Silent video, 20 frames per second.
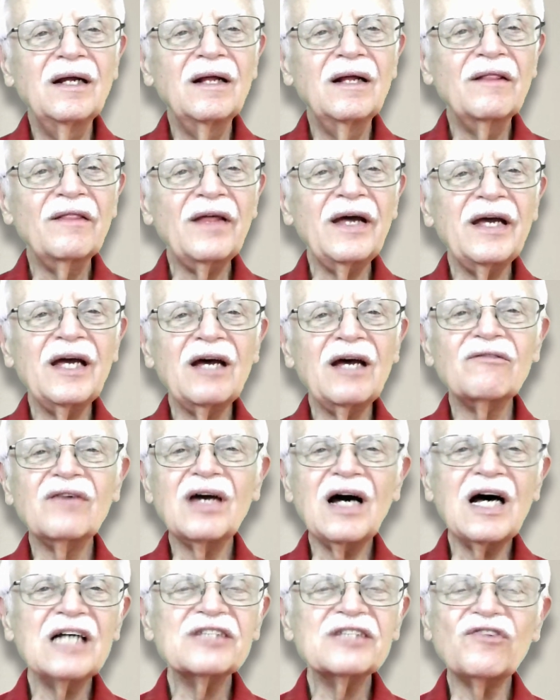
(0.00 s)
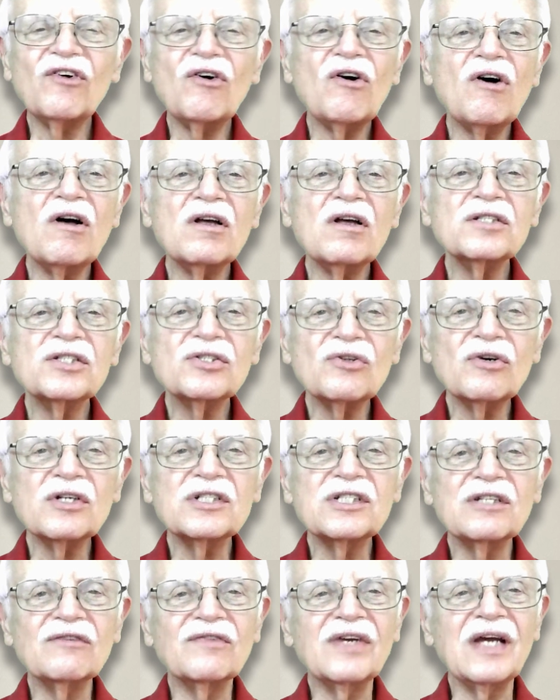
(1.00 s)
They have gods for all
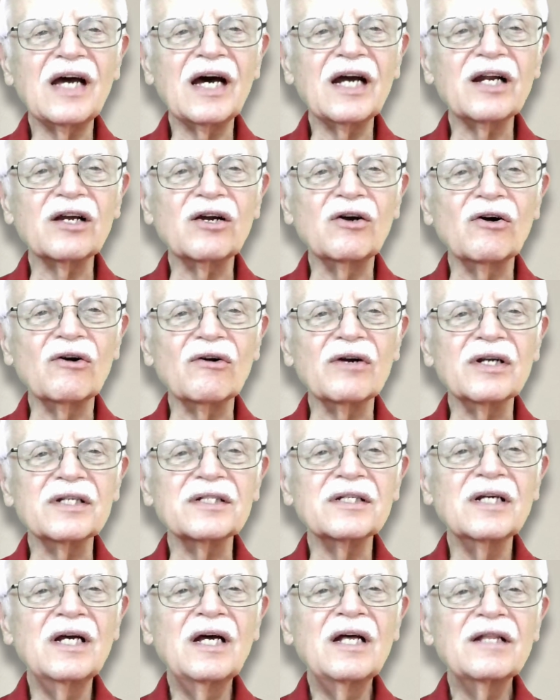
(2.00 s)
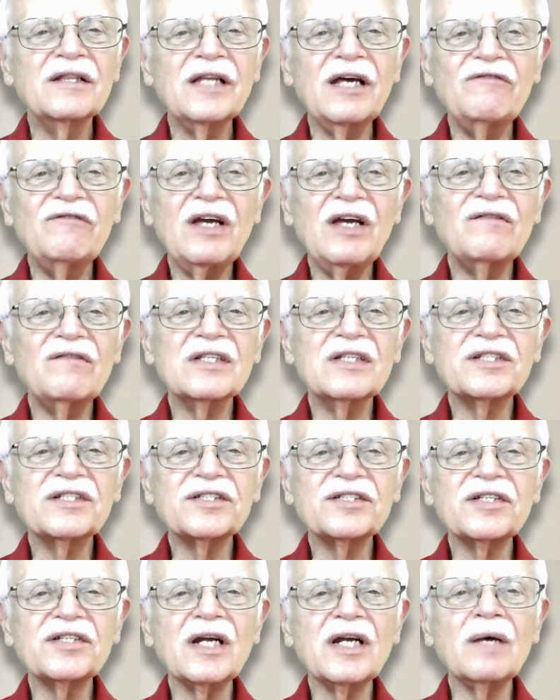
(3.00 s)
sorts of categories. They've even
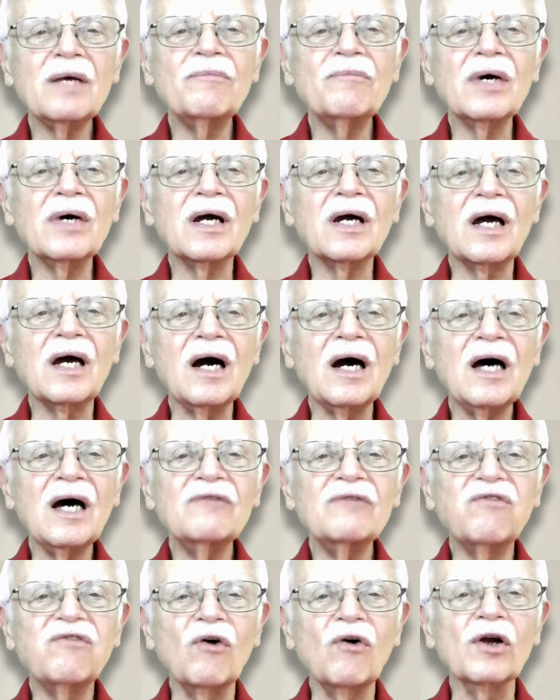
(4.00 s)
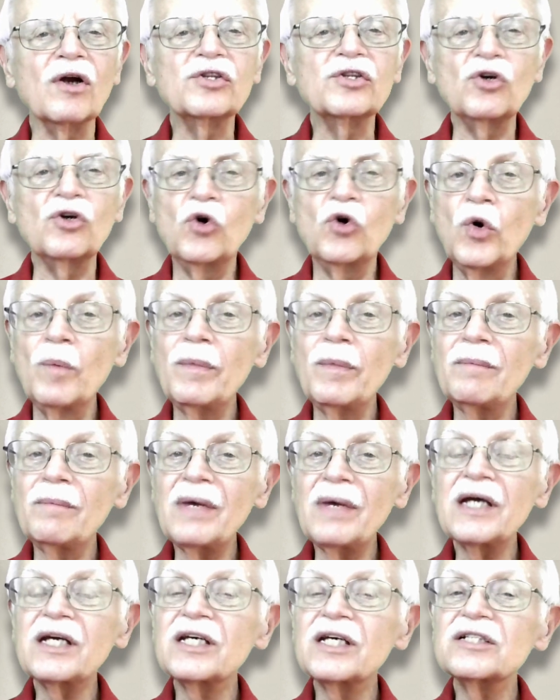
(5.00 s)
set up a God for to whom it
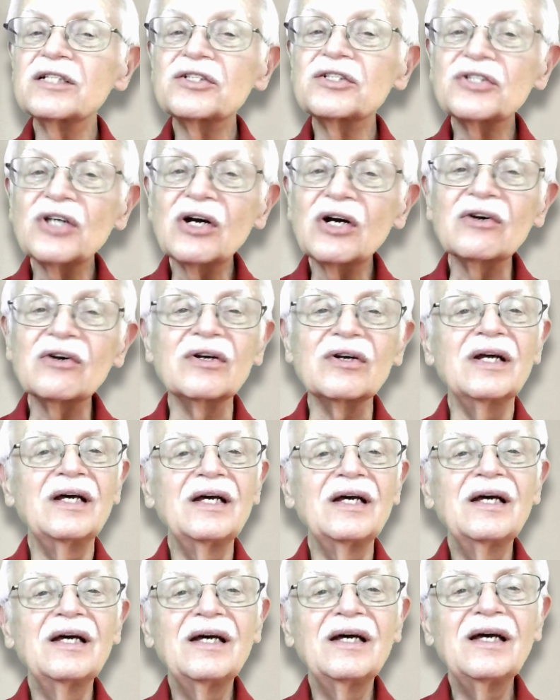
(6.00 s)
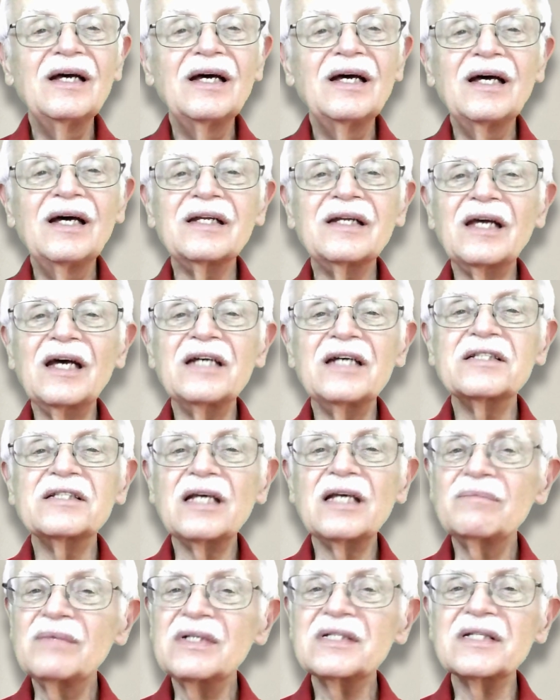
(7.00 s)
may concern in case
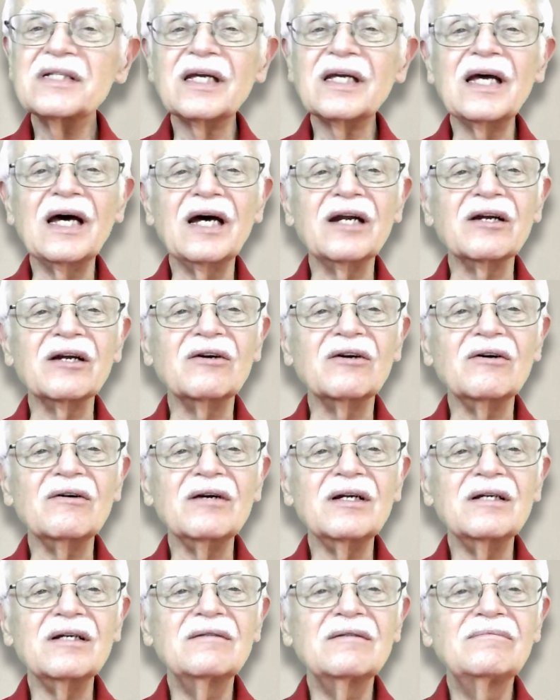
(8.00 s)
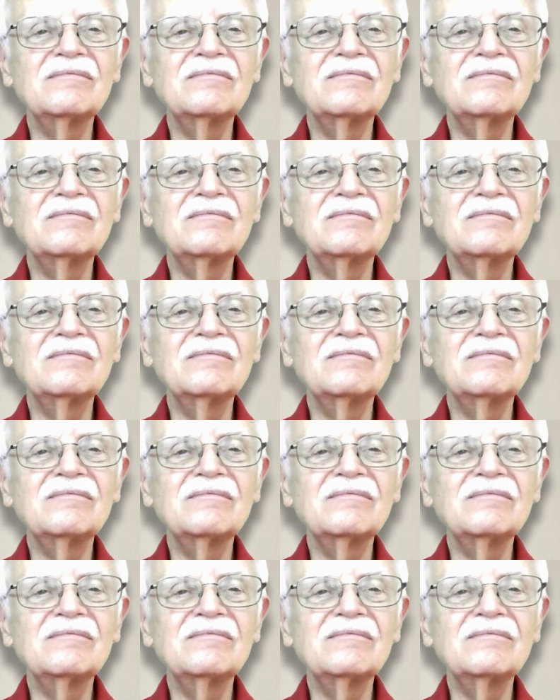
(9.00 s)
they miss a category.